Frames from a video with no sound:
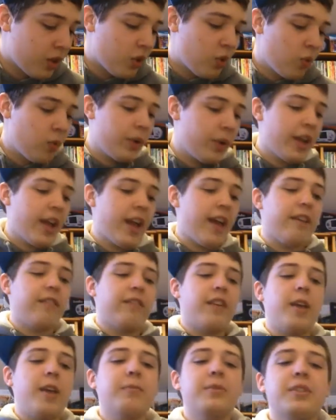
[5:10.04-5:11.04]
We
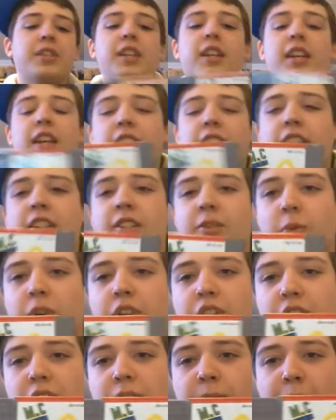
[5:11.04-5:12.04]
have MC Kids,
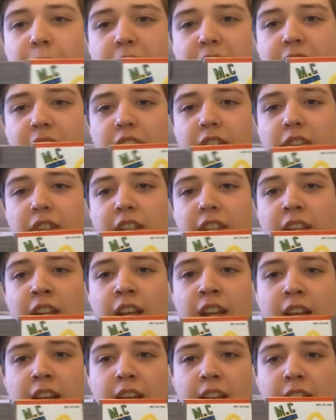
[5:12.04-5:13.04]
which is basically